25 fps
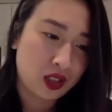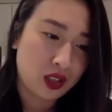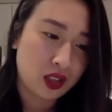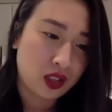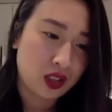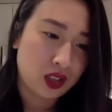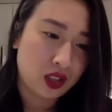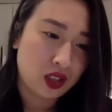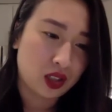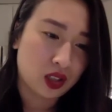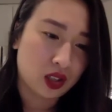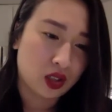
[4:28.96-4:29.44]

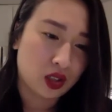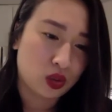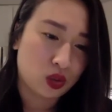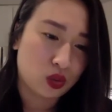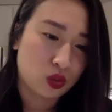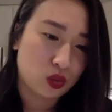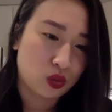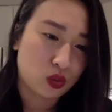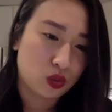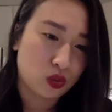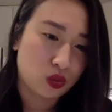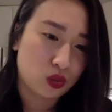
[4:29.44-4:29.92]
you
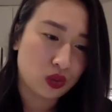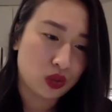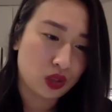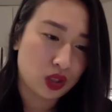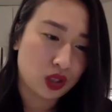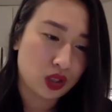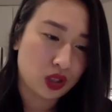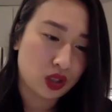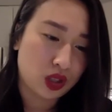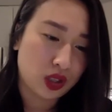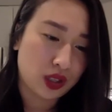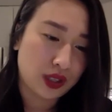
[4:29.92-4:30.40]
know,
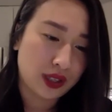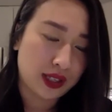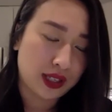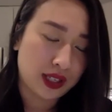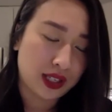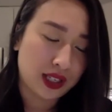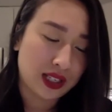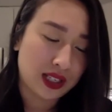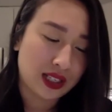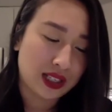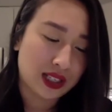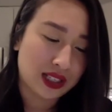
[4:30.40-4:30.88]

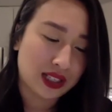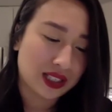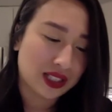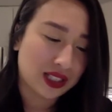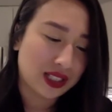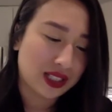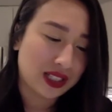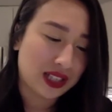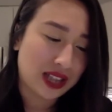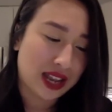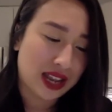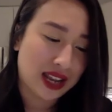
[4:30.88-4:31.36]

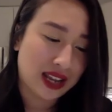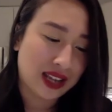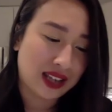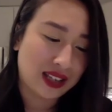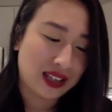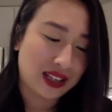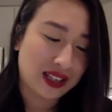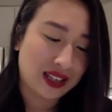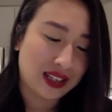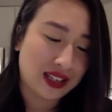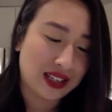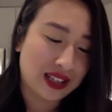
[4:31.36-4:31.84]

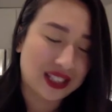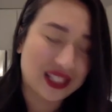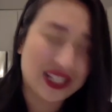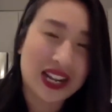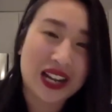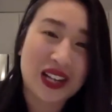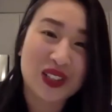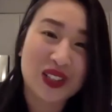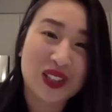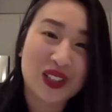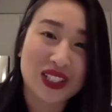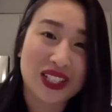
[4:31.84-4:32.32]
it's
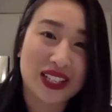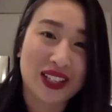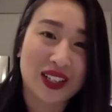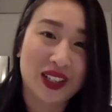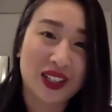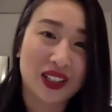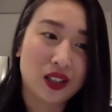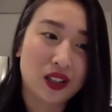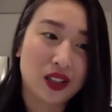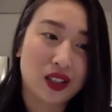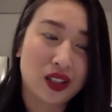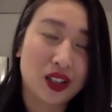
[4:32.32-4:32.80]
not just like,
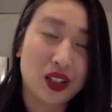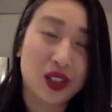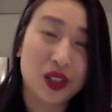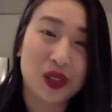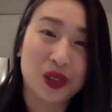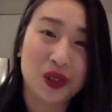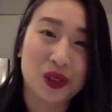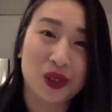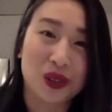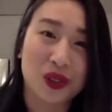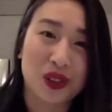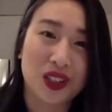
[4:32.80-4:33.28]

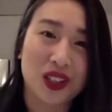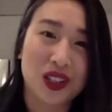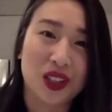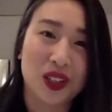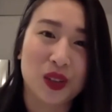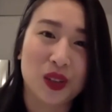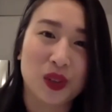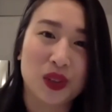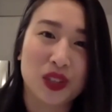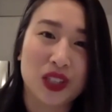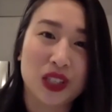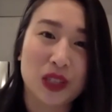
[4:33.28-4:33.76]
oh,
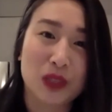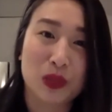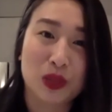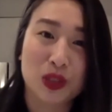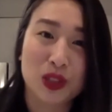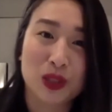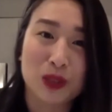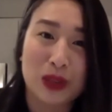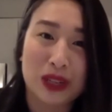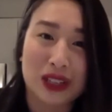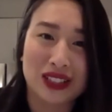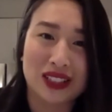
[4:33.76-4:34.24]
these
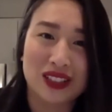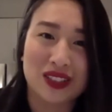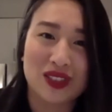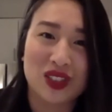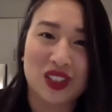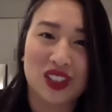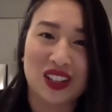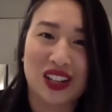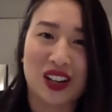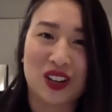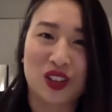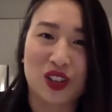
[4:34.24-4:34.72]
perspectives
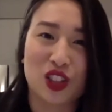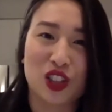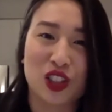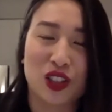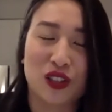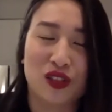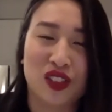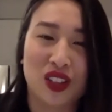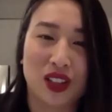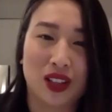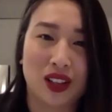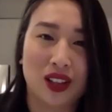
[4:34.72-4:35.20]
are now
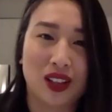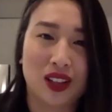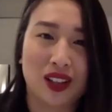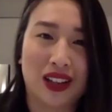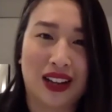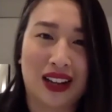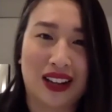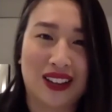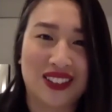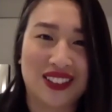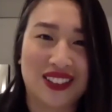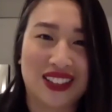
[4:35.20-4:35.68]
shifted
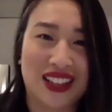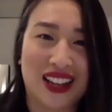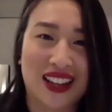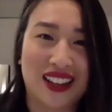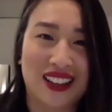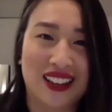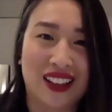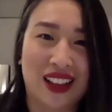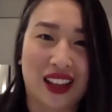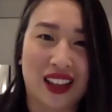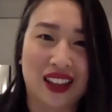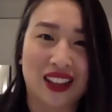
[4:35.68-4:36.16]

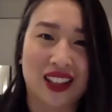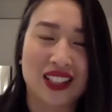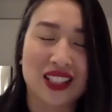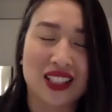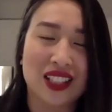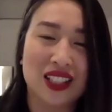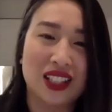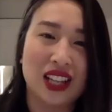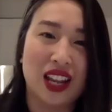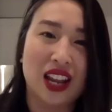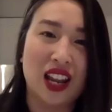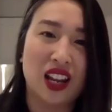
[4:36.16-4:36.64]
outside. Like, it
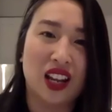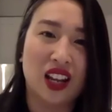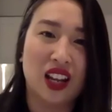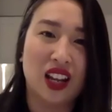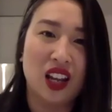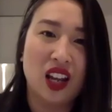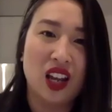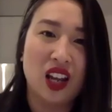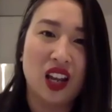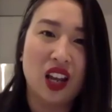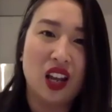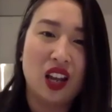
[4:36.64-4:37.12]
doesn't take
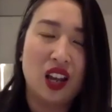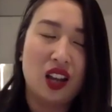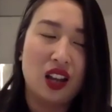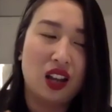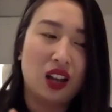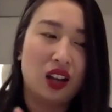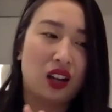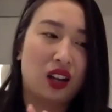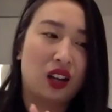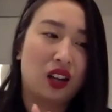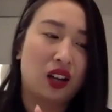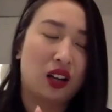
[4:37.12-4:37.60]

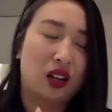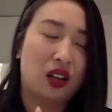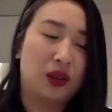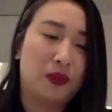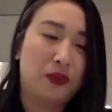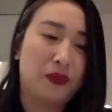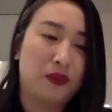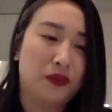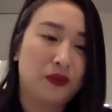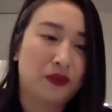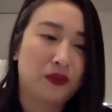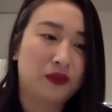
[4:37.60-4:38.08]

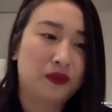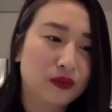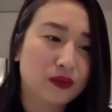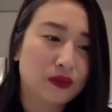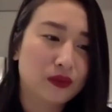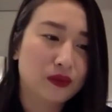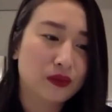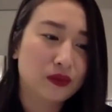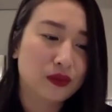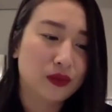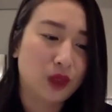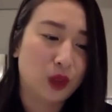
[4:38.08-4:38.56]
um
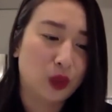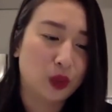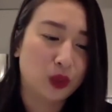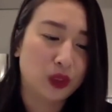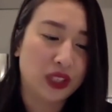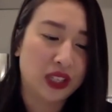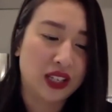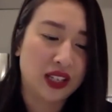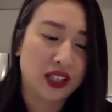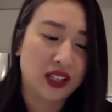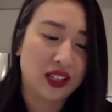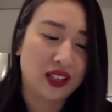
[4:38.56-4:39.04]

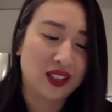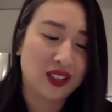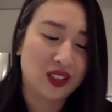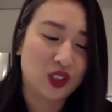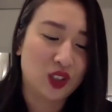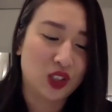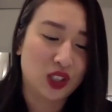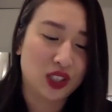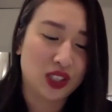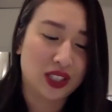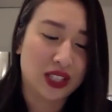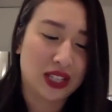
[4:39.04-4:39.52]
only
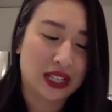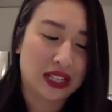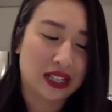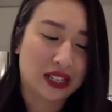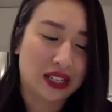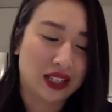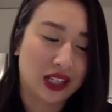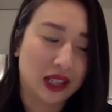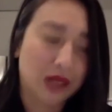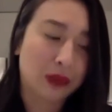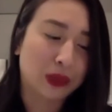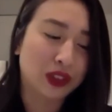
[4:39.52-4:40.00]
just like a
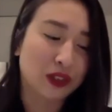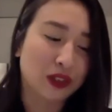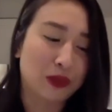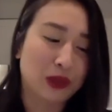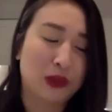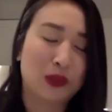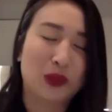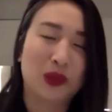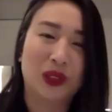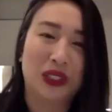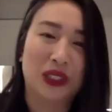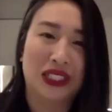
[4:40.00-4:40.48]
couple of
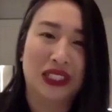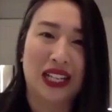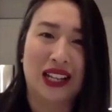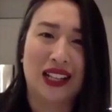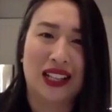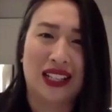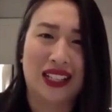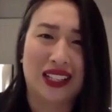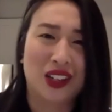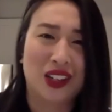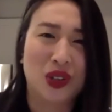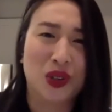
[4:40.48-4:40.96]
people saying
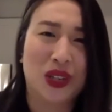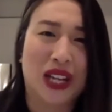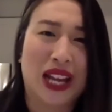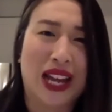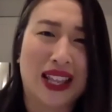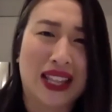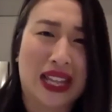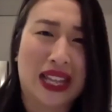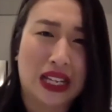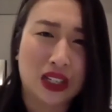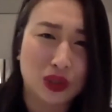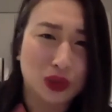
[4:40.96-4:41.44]
like, oh
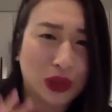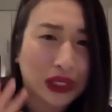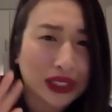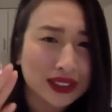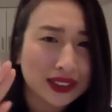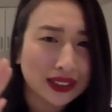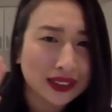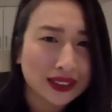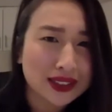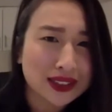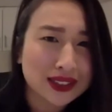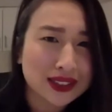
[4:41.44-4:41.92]
yeah, that's
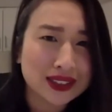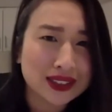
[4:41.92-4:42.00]
racist,